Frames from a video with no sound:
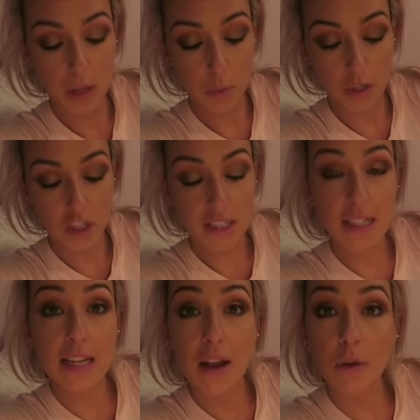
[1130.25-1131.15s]
I wish I
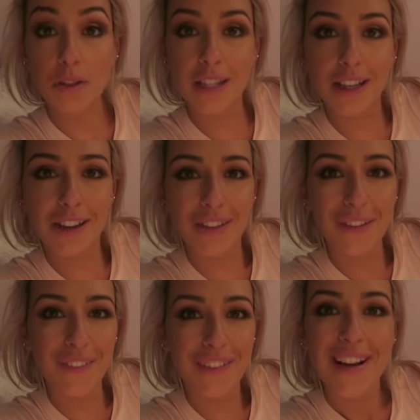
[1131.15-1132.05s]
did it hours
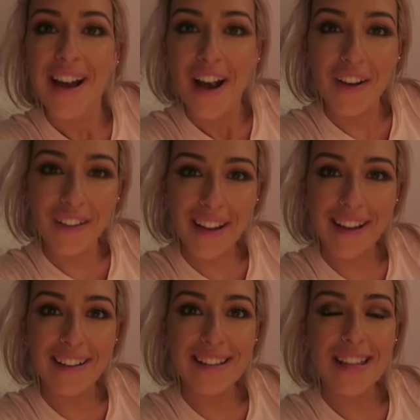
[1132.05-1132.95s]
ago. Okay
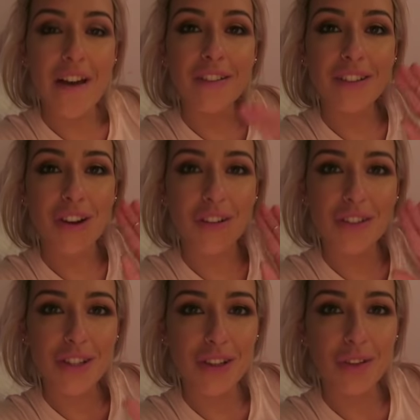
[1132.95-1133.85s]
guys, I will talk
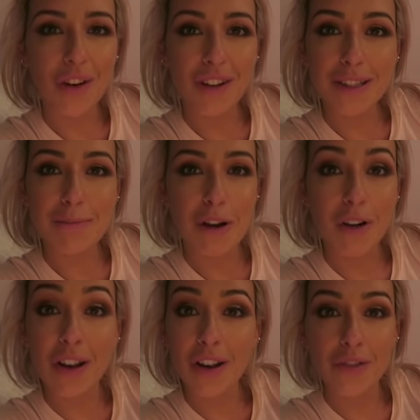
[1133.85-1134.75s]
to you all
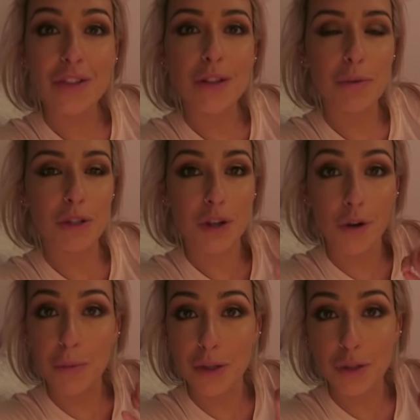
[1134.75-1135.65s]
tomorrow. I love you so much. I
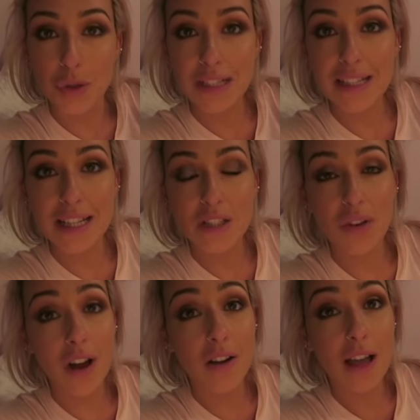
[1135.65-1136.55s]
hope you enjoyed today's
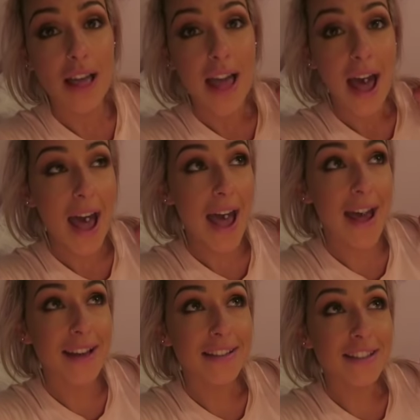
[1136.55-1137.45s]
vlog.
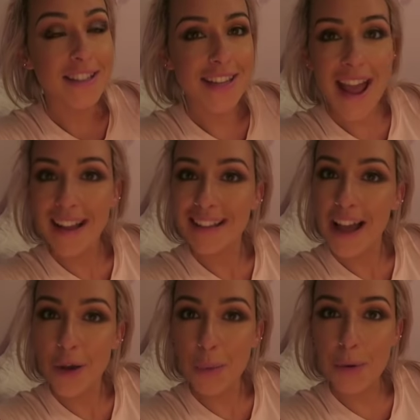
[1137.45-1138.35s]
And yeah,
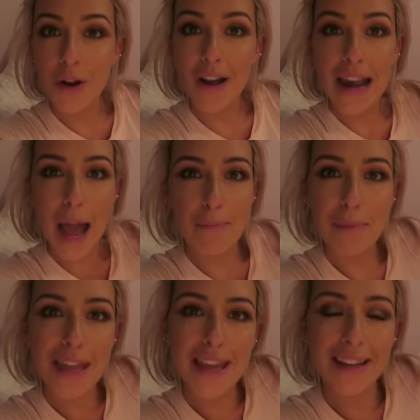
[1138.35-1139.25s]
I hope you're all
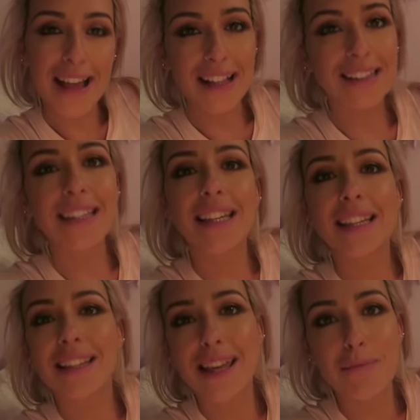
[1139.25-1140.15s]
happy and healthy
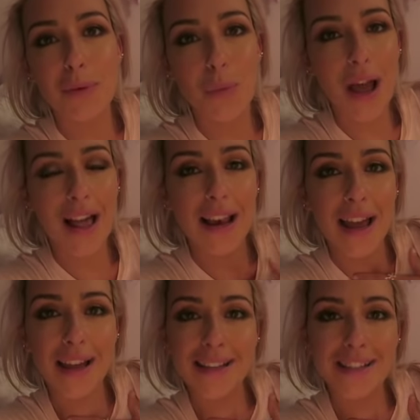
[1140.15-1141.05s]
and keeping well.
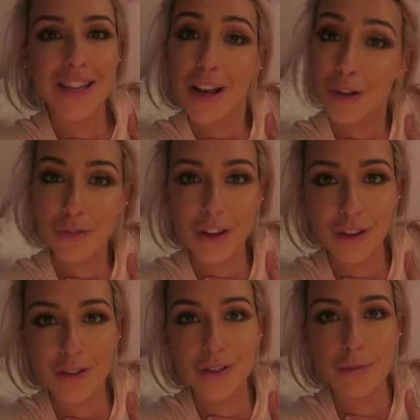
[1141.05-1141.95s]
And I love you
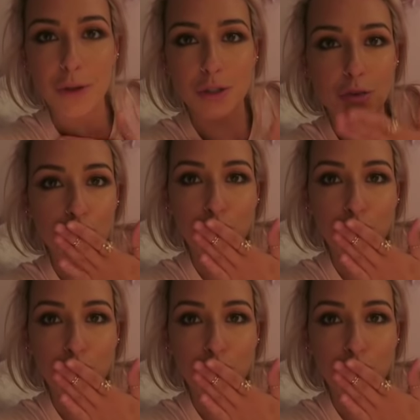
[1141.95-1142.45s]
all so much.